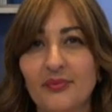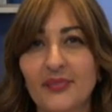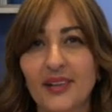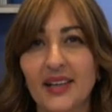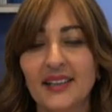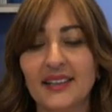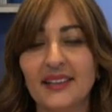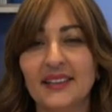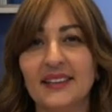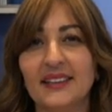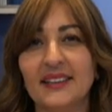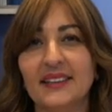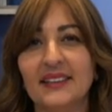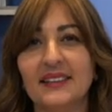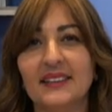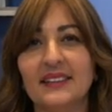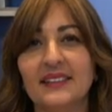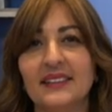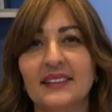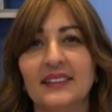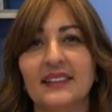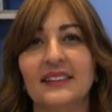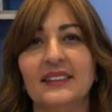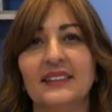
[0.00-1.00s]

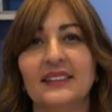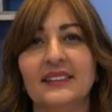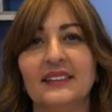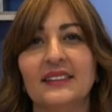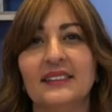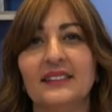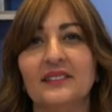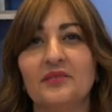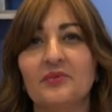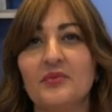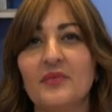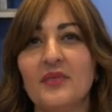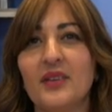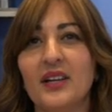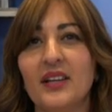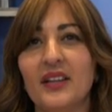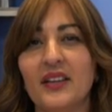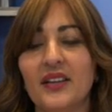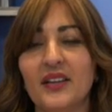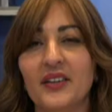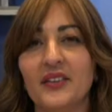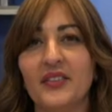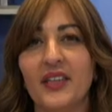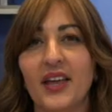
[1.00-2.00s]

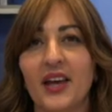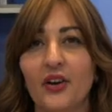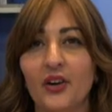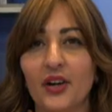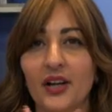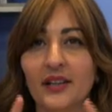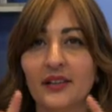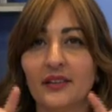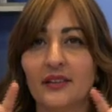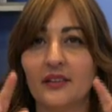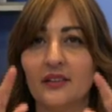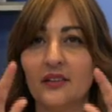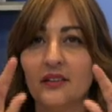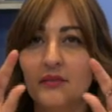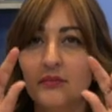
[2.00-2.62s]
there, and